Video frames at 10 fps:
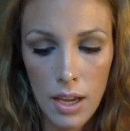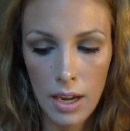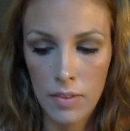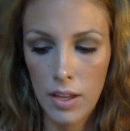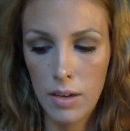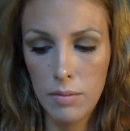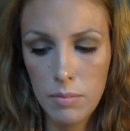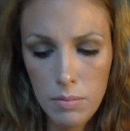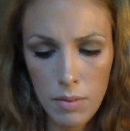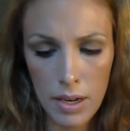And then
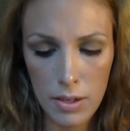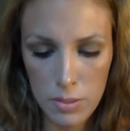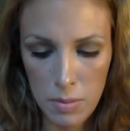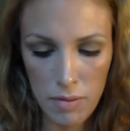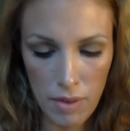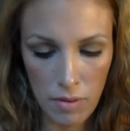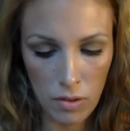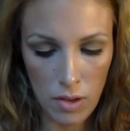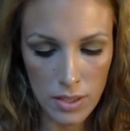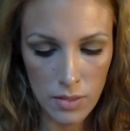I use my favorite
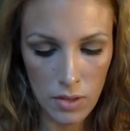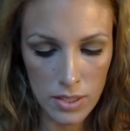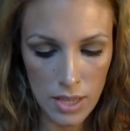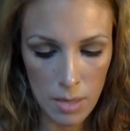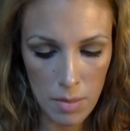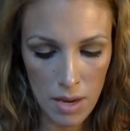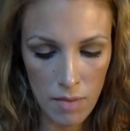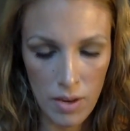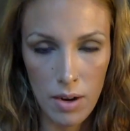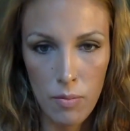gloss of all time, my
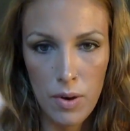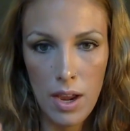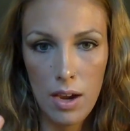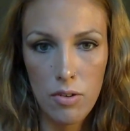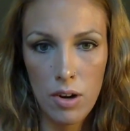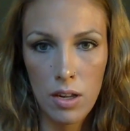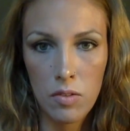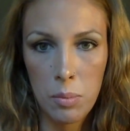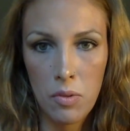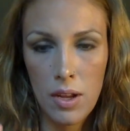Aveda Rehydrating
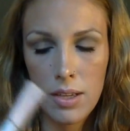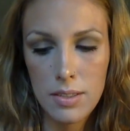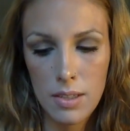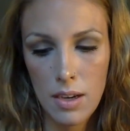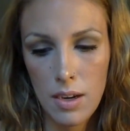Lip Glaze.